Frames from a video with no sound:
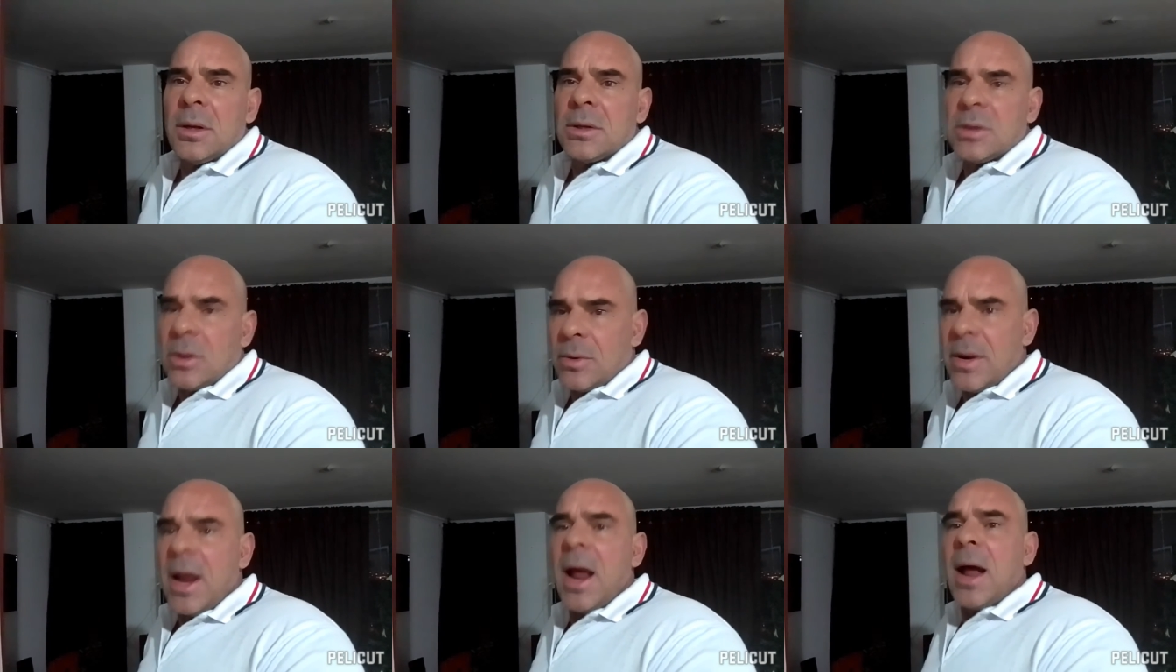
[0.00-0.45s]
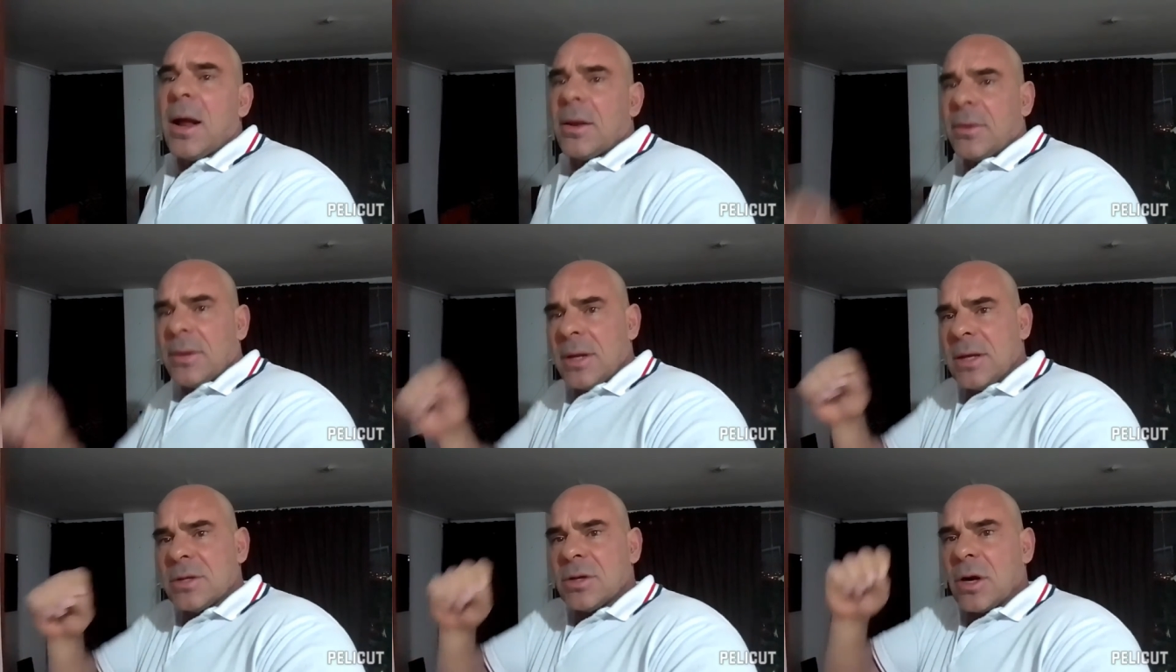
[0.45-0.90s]
So yeah,
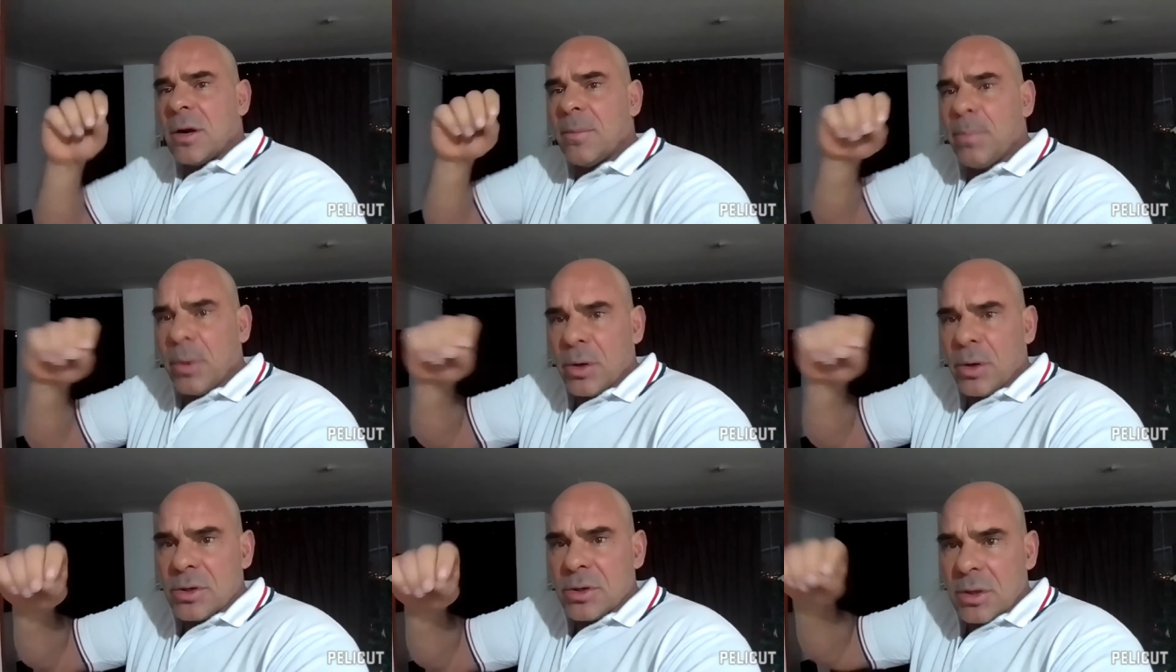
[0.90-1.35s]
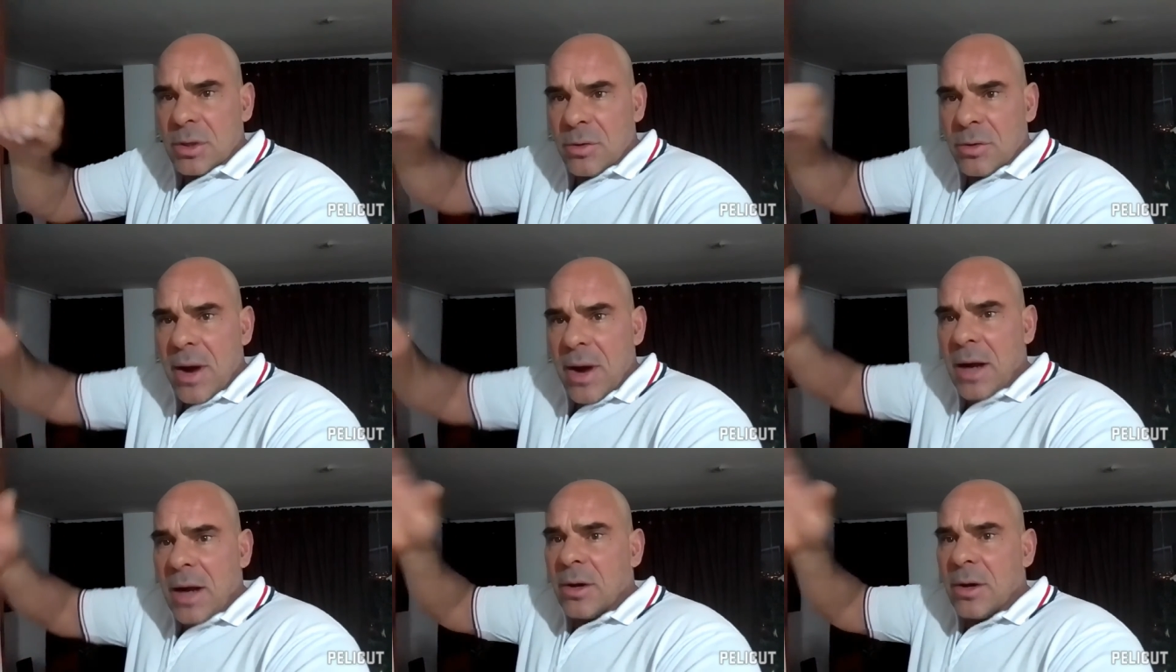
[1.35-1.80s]
these are personal
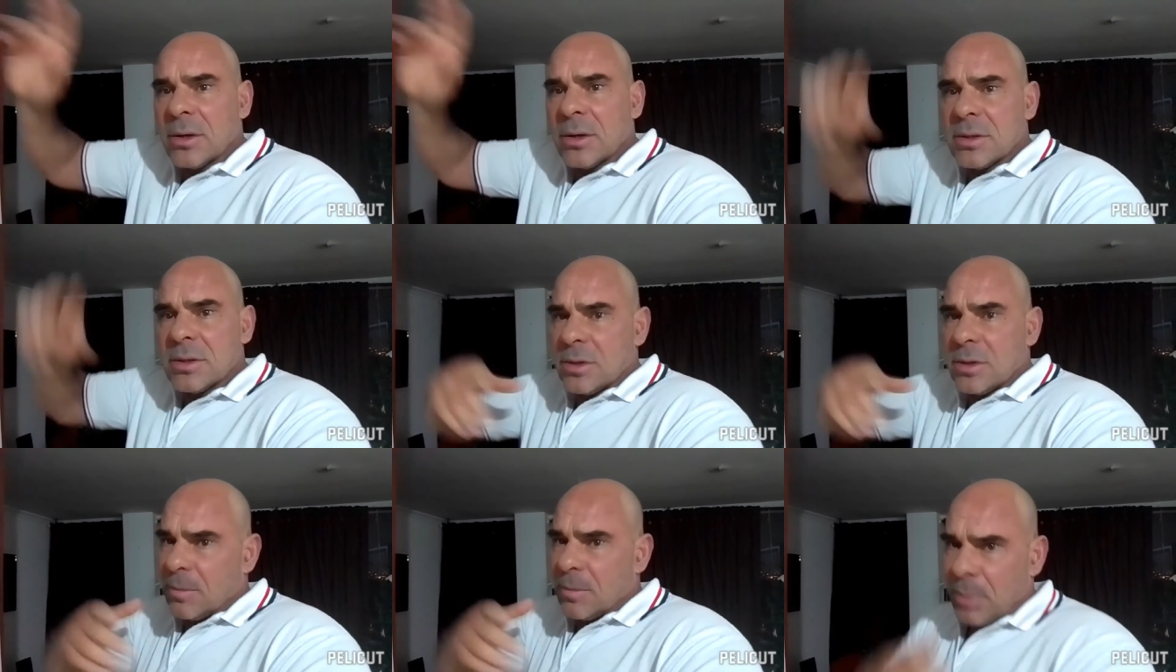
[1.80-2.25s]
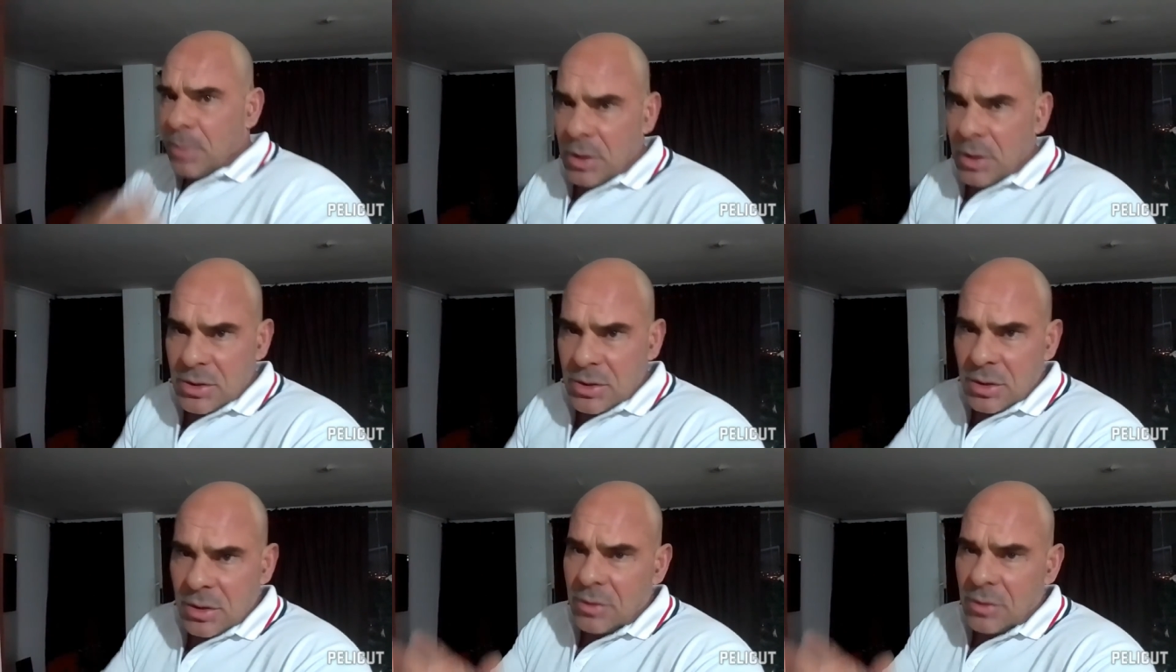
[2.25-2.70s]
records. They're
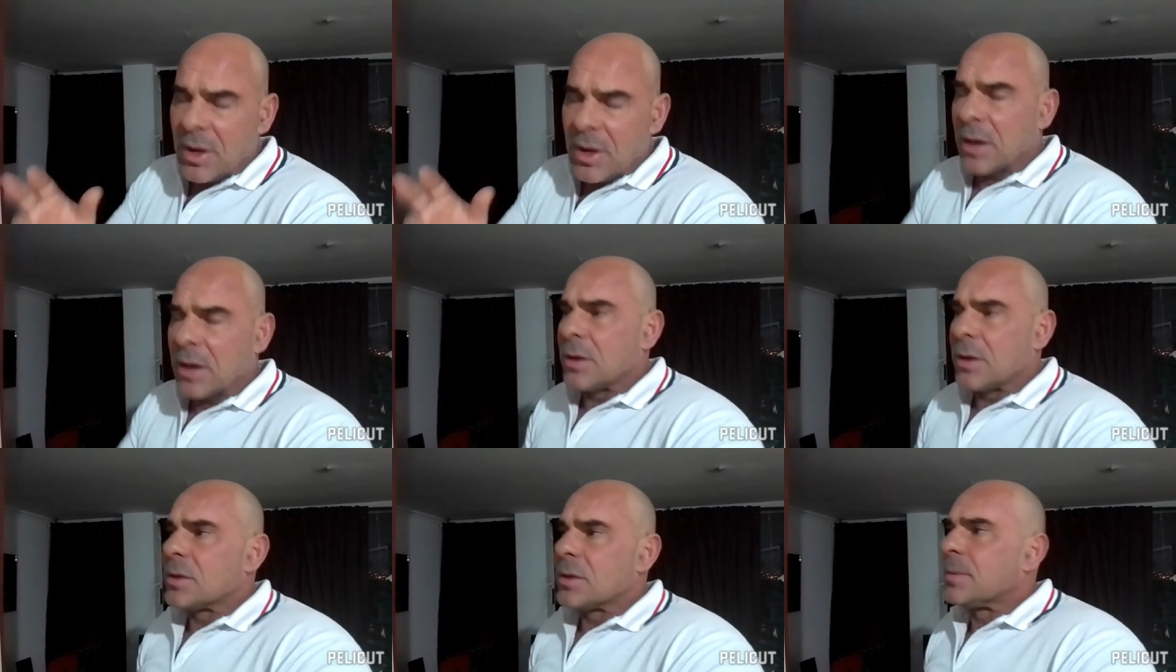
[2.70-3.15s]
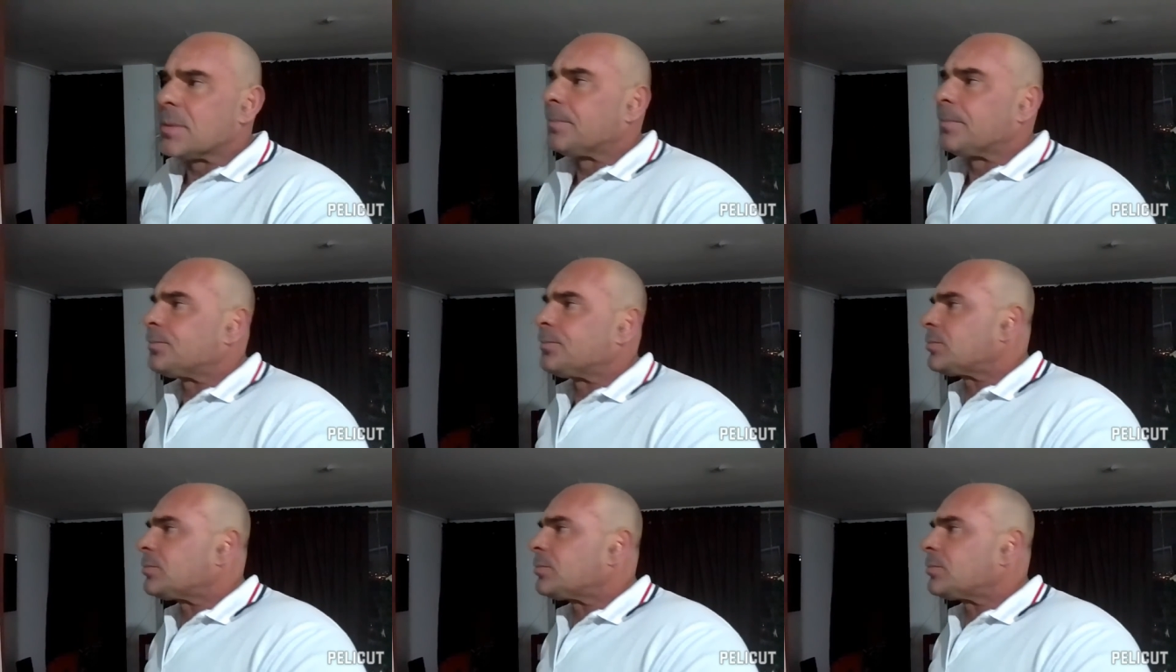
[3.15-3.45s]
personal records.